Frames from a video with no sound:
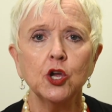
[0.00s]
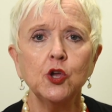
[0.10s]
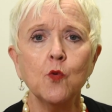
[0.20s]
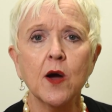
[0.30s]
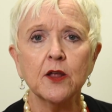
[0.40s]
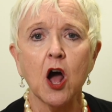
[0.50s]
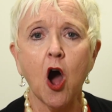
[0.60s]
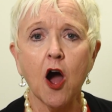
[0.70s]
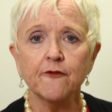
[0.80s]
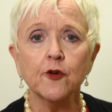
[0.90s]
you want to
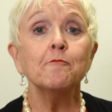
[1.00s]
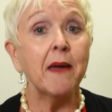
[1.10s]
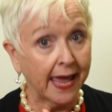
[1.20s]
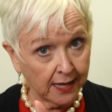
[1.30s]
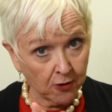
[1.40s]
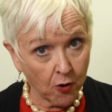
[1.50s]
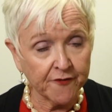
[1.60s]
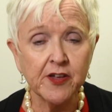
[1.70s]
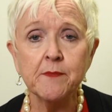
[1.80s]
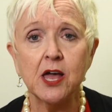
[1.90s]
offer, male or
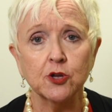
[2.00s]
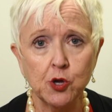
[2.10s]
female,